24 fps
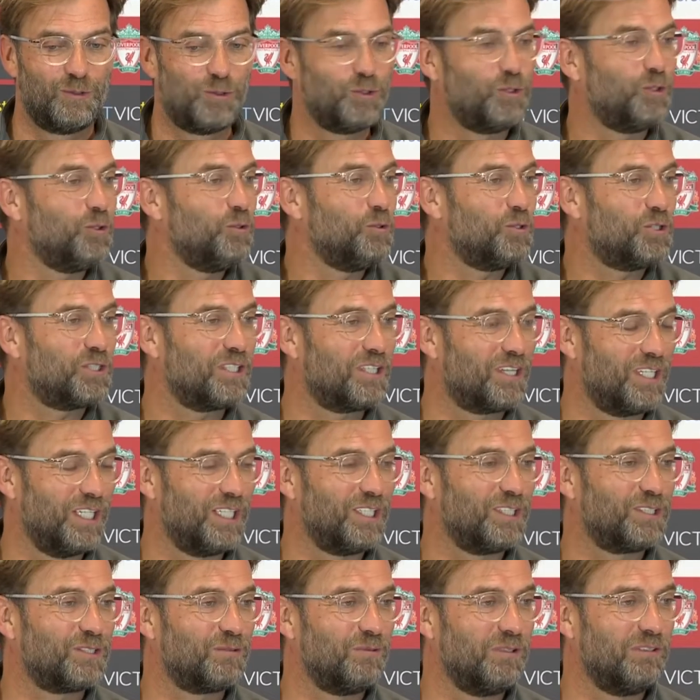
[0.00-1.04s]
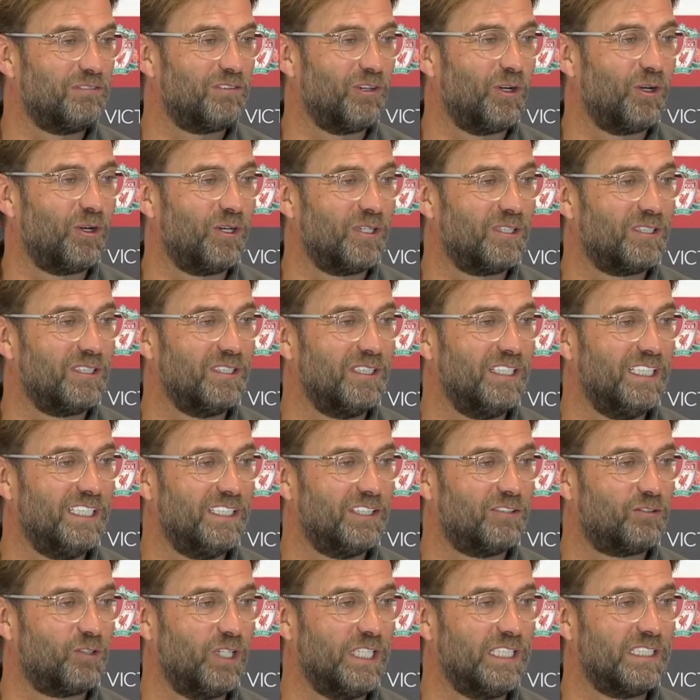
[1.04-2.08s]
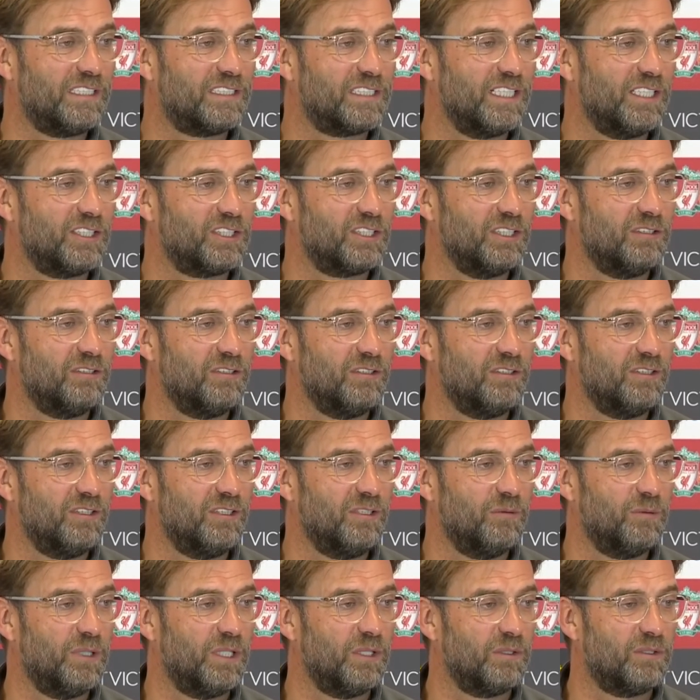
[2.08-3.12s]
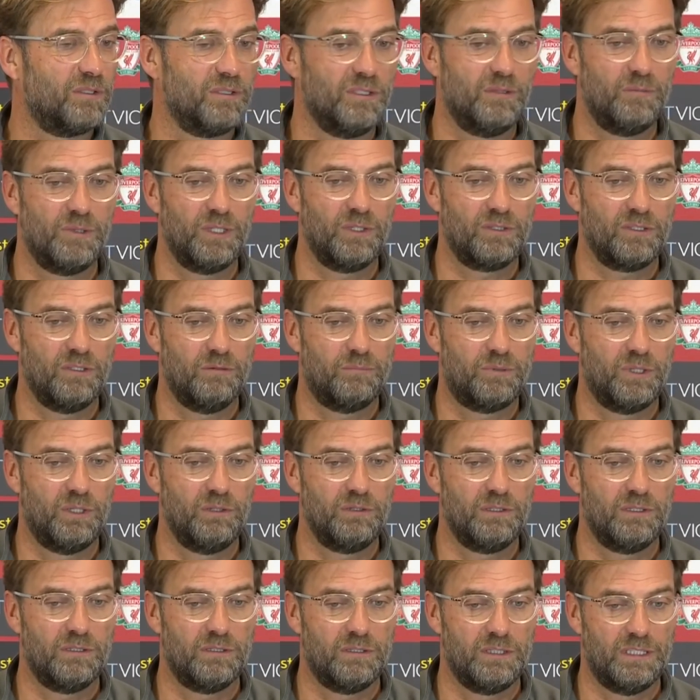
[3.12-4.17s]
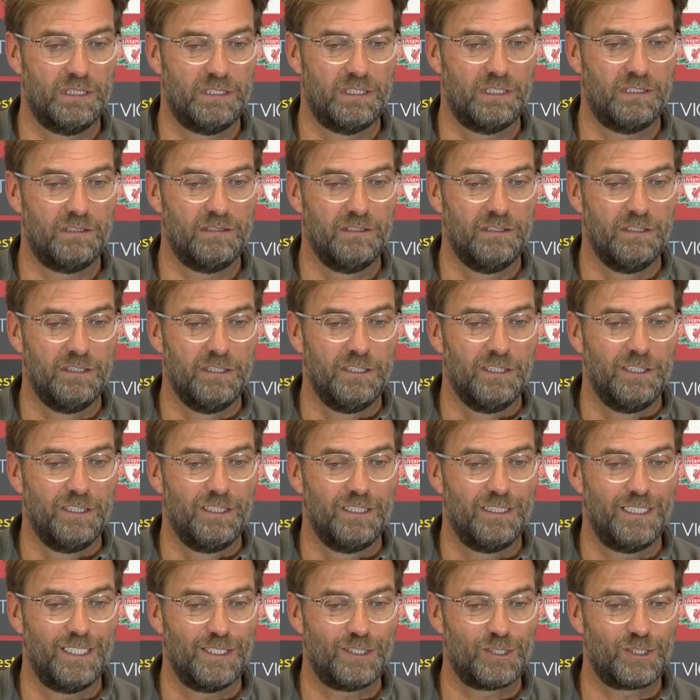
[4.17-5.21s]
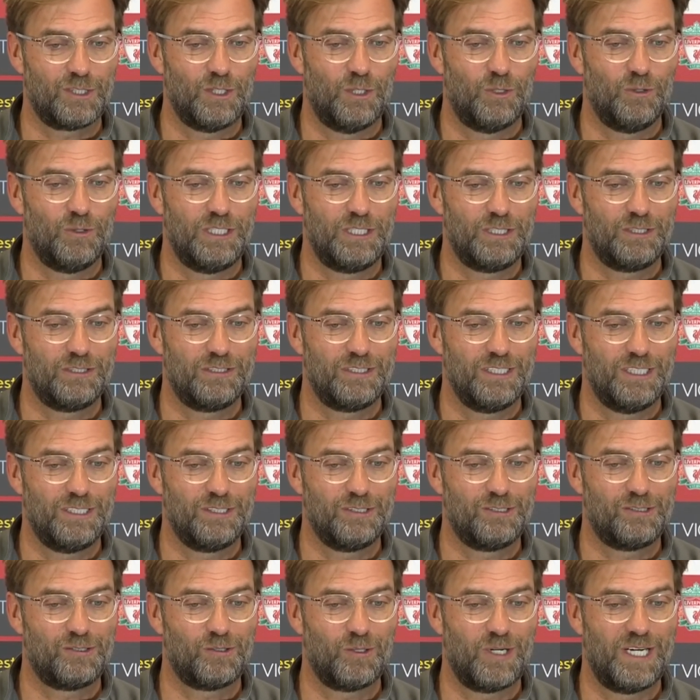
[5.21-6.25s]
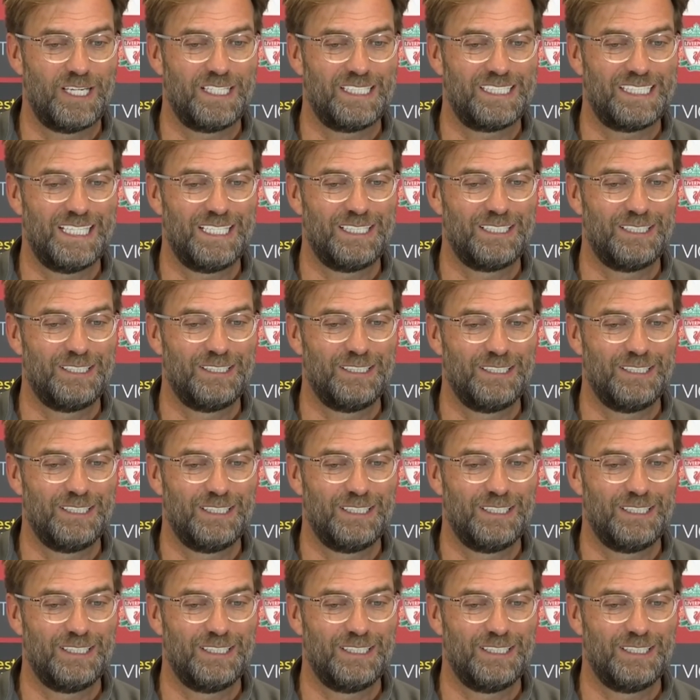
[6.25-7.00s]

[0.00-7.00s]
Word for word: to use the things we've learned in a training session about about the opponent, and then let's go and, and try again,